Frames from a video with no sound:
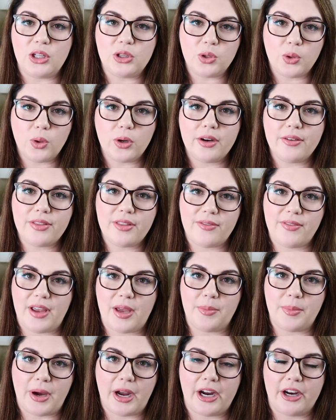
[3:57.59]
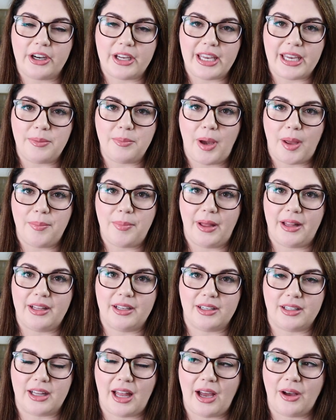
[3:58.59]
Allure of the Vampire King by
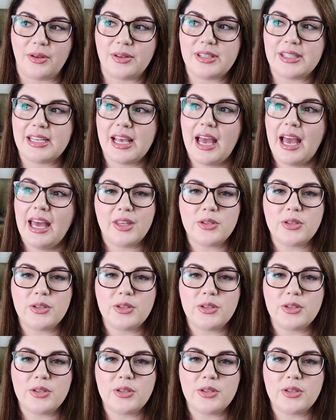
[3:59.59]
Bella Klaus.